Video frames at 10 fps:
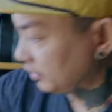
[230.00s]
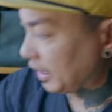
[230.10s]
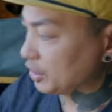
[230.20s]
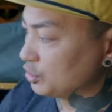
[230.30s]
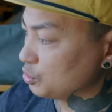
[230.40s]

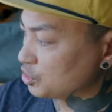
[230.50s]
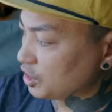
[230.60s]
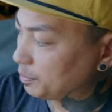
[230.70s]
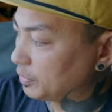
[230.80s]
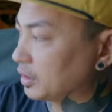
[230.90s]
that U
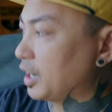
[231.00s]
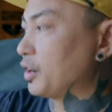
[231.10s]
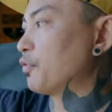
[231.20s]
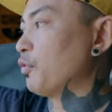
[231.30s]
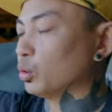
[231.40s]
shape that kind
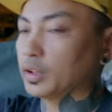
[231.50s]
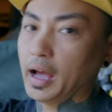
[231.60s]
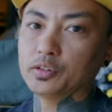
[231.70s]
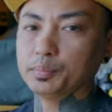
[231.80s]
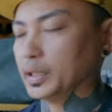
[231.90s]
of fold
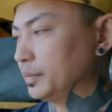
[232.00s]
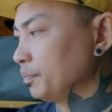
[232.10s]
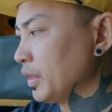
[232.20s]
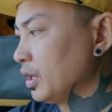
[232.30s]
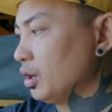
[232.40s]
out, but
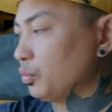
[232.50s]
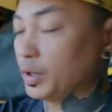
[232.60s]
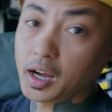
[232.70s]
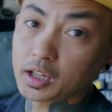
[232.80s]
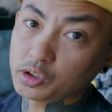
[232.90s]
when
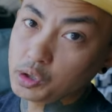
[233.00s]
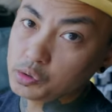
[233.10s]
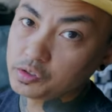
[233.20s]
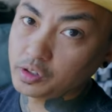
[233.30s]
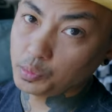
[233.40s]
I got
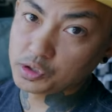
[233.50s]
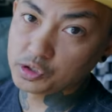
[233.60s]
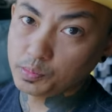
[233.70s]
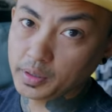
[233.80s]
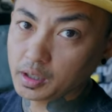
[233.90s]
those, they were
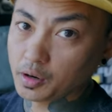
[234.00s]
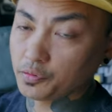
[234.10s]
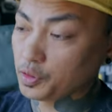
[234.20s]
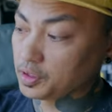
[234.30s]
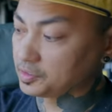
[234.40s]
too big
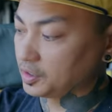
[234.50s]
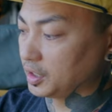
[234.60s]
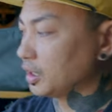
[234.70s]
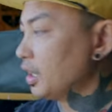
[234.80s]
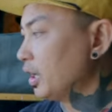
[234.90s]
for this
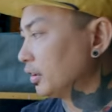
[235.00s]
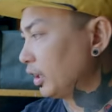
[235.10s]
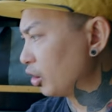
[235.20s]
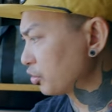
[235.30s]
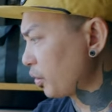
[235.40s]
thing.
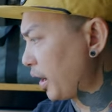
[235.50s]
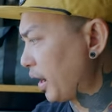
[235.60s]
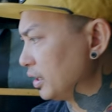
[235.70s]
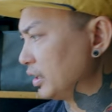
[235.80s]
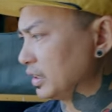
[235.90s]
They also
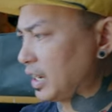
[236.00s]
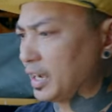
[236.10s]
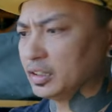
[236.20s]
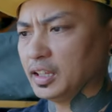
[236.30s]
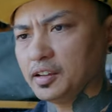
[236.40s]
had the
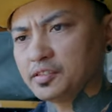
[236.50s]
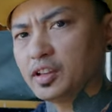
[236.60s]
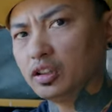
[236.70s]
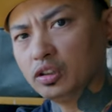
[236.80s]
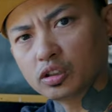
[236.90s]
kind of legs
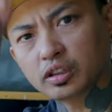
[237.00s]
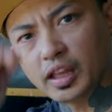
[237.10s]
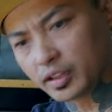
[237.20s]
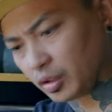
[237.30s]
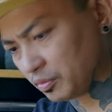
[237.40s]
that look like